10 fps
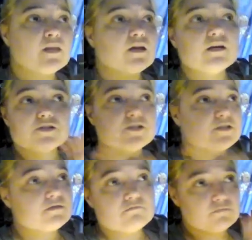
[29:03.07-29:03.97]
and
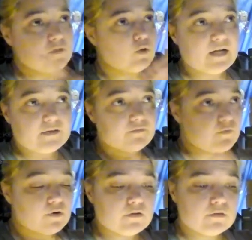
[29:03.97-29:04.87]
just go back and
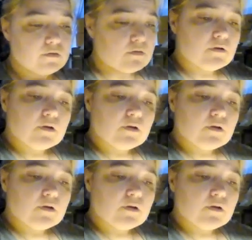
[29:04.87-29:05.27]
forth.